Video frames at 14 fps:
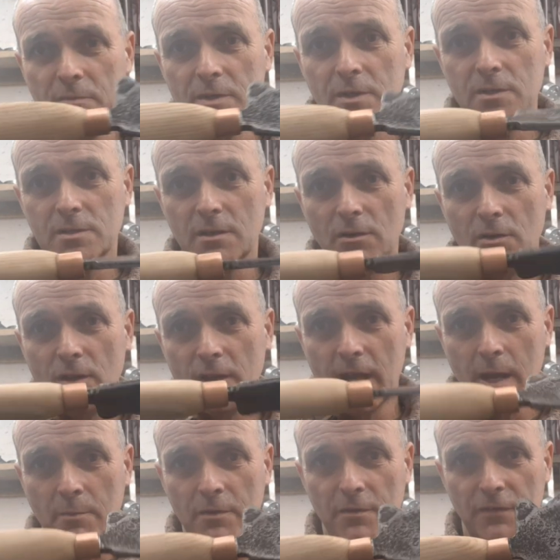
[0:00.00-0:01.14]
because I got the
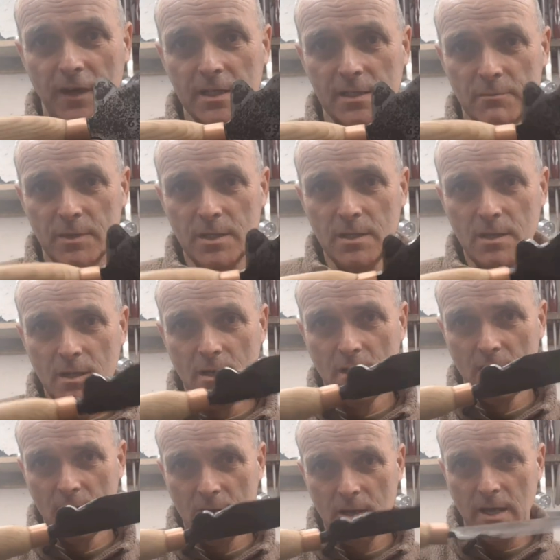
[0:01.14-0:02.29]
camera facing me.
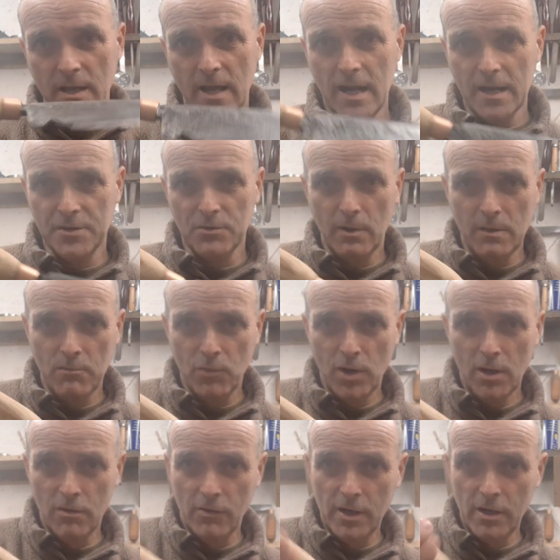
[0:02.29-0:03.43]
Yeah, the handle went
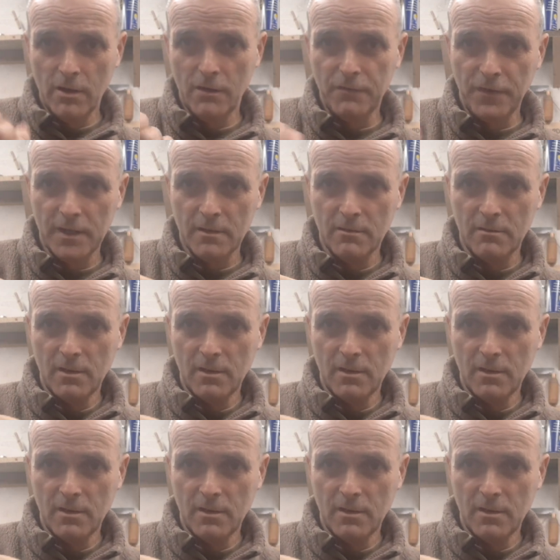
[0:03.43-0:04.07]
well, really, I think.